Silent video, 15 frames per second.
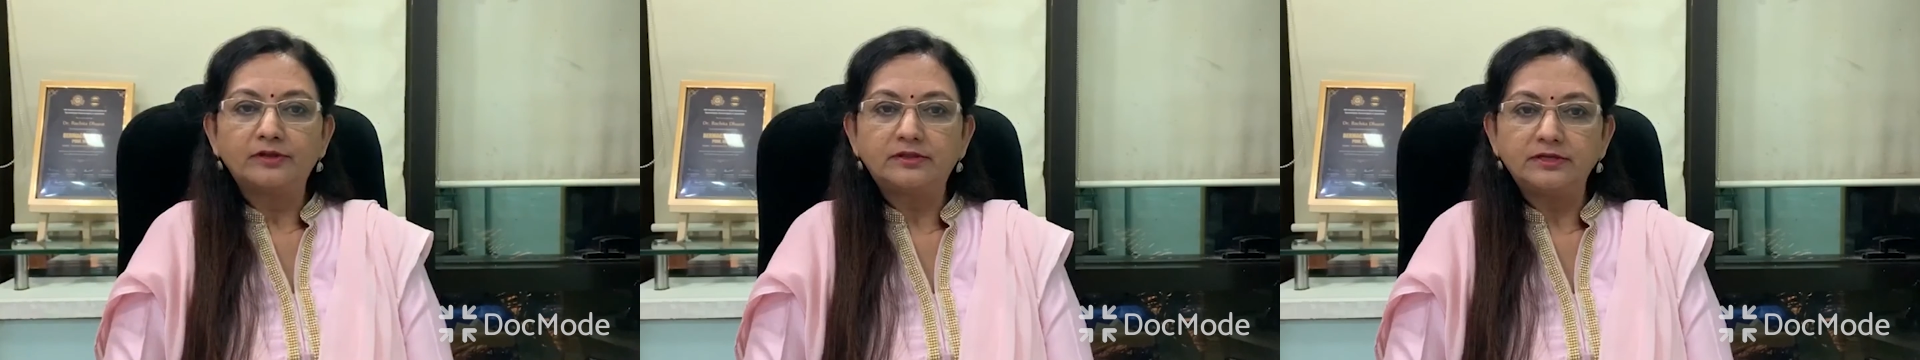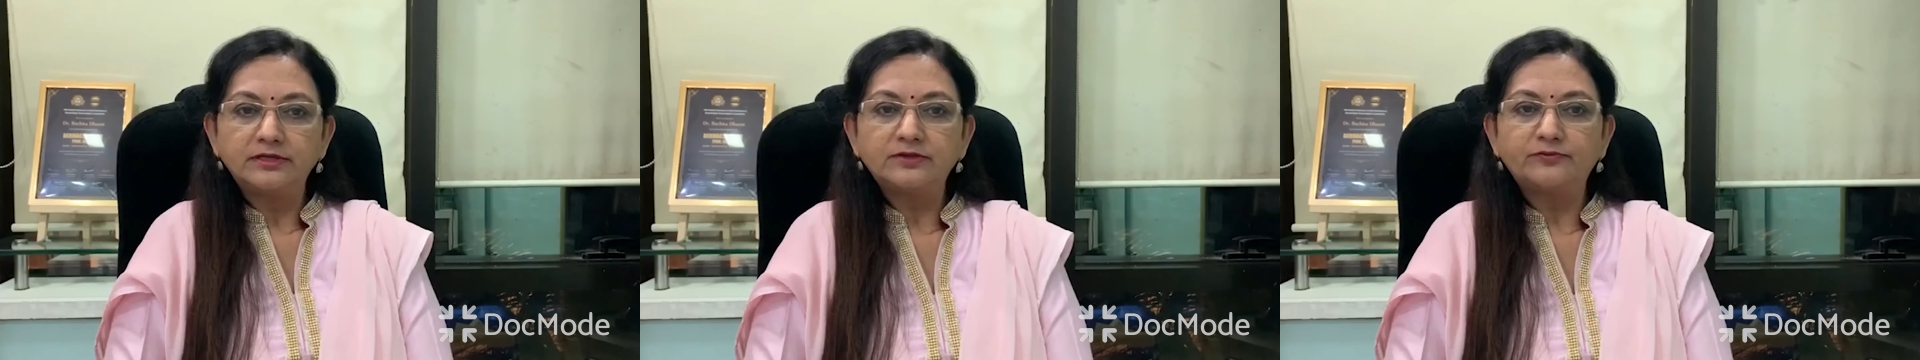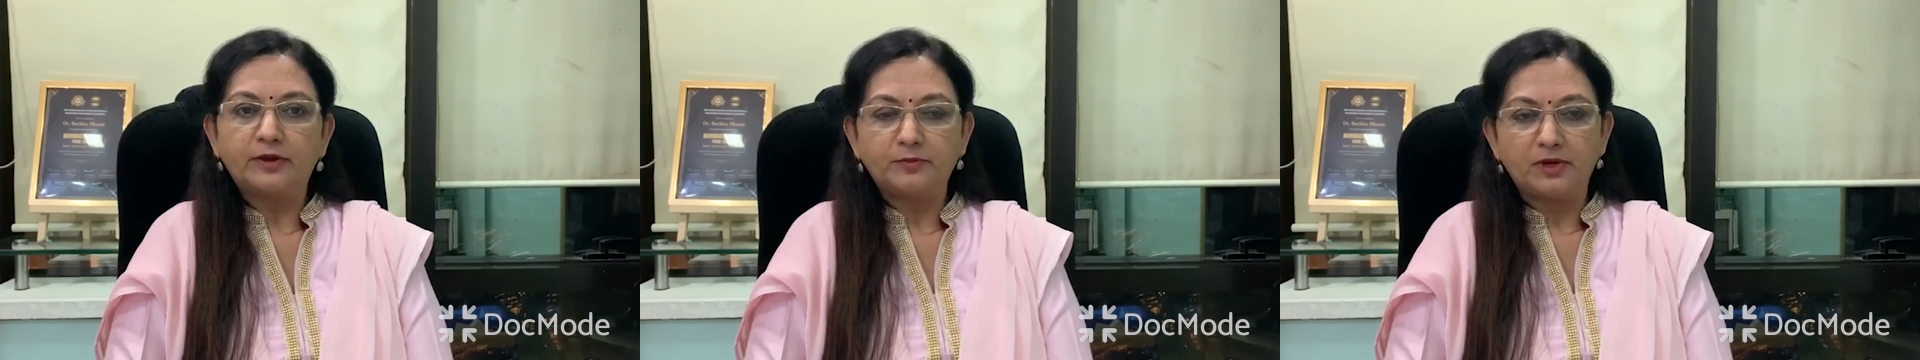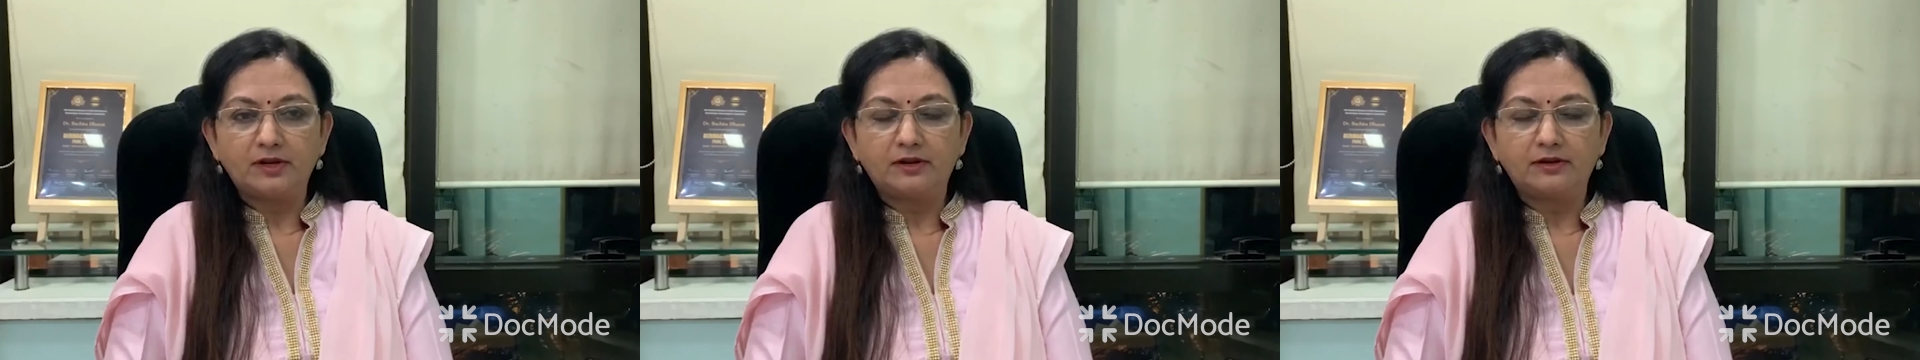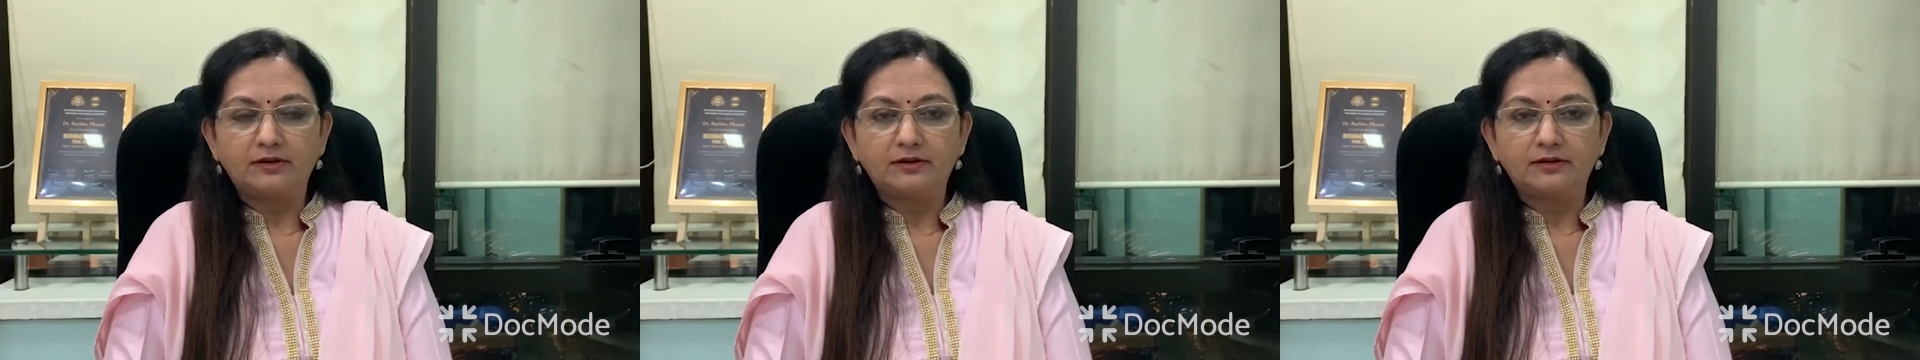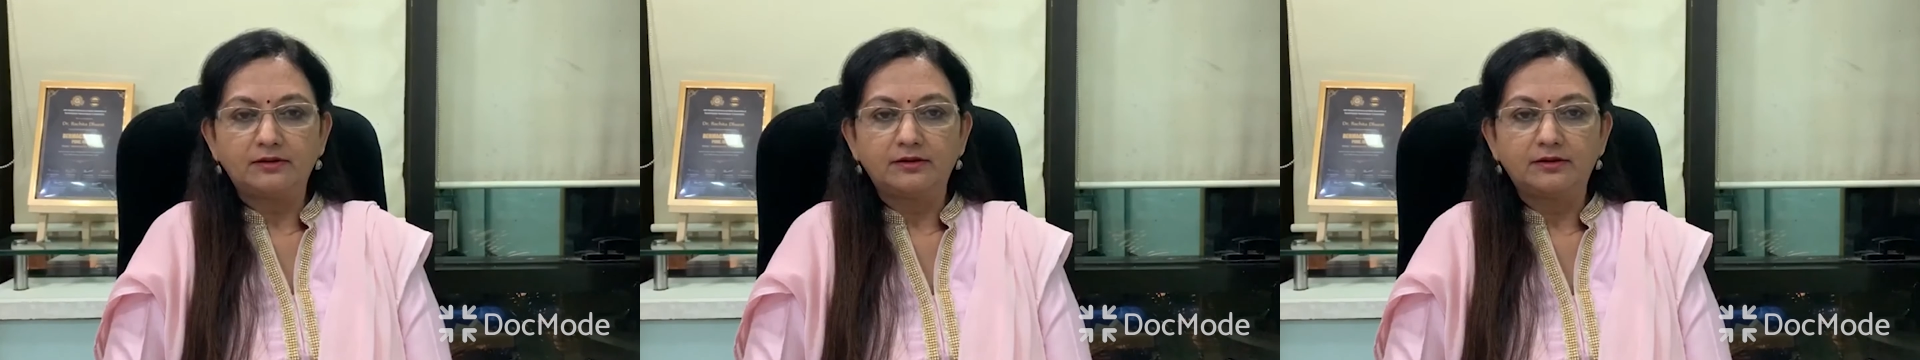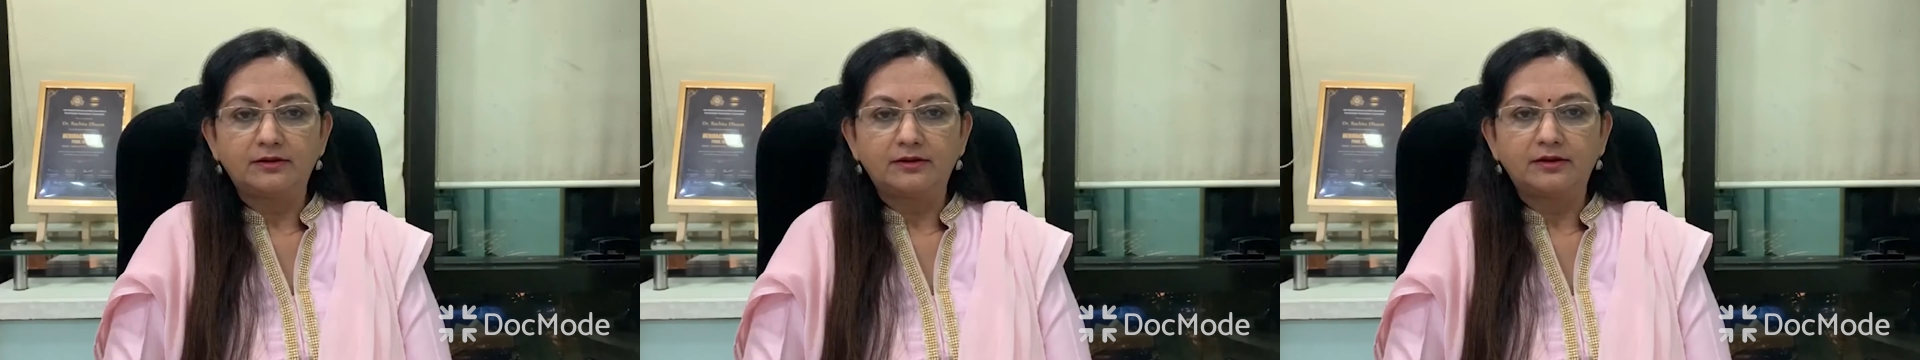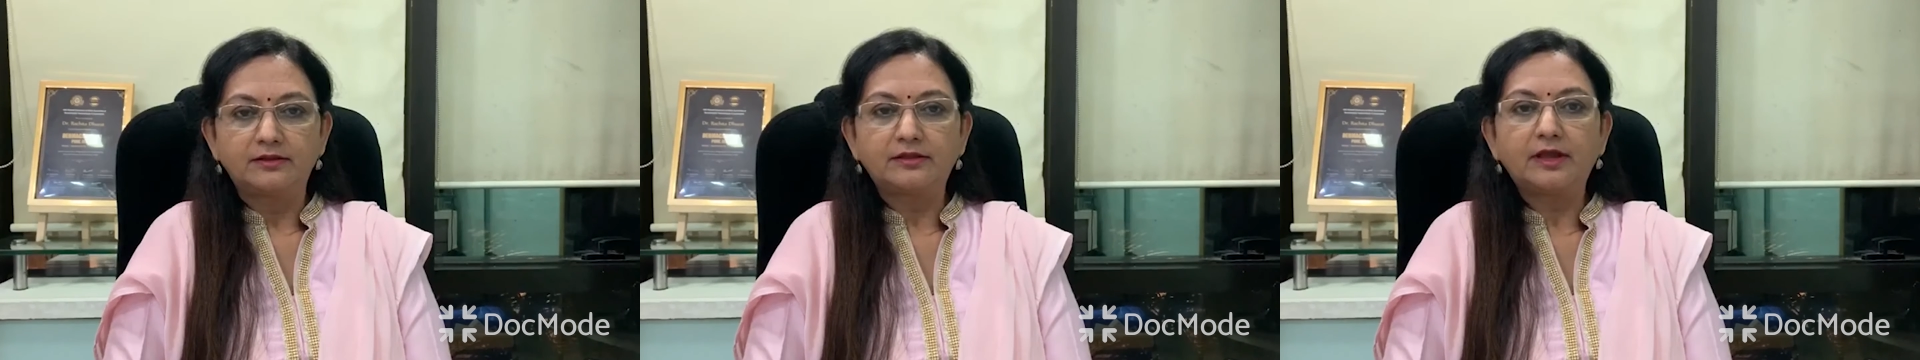this webinar.
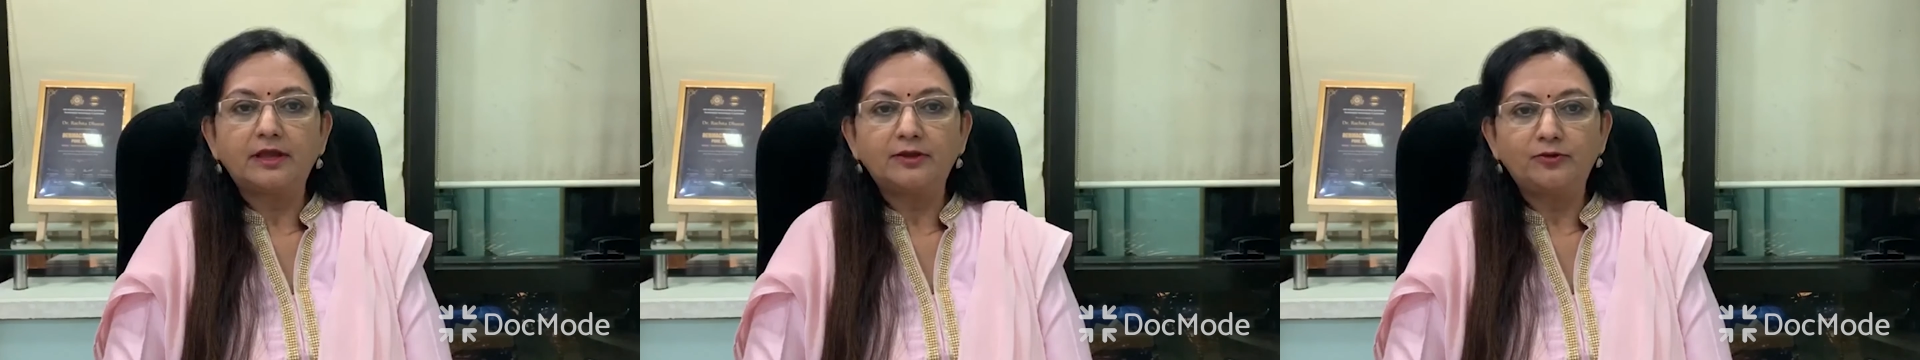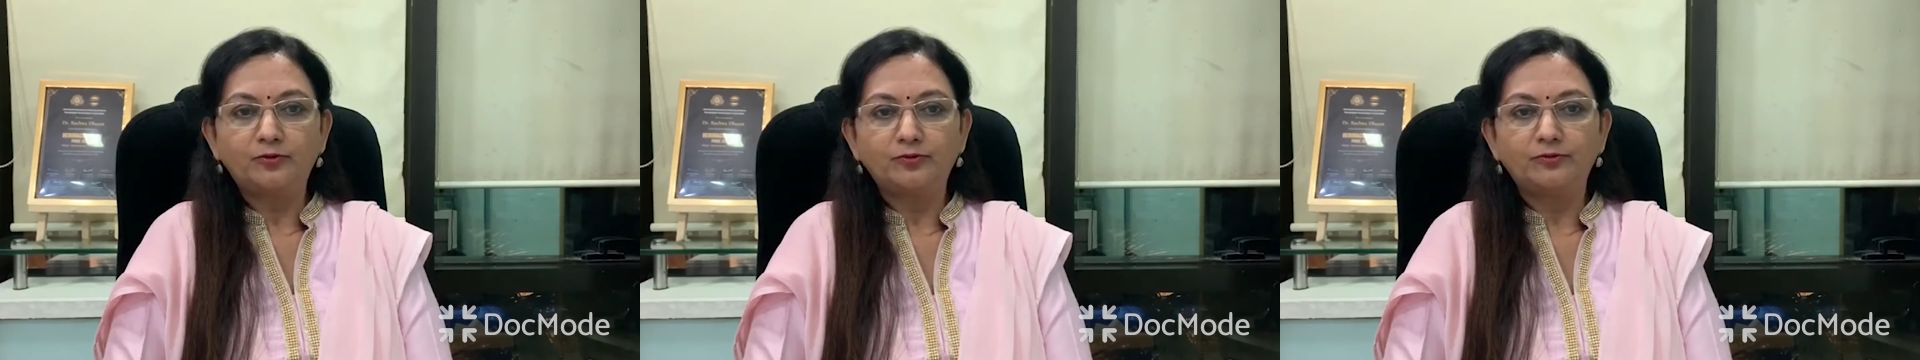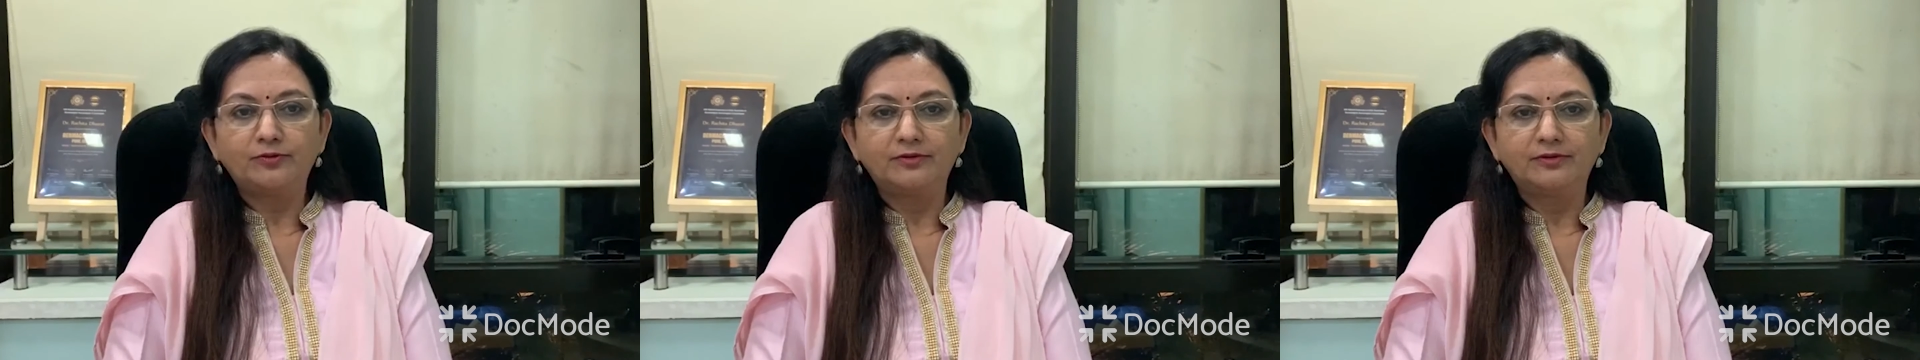Thank you.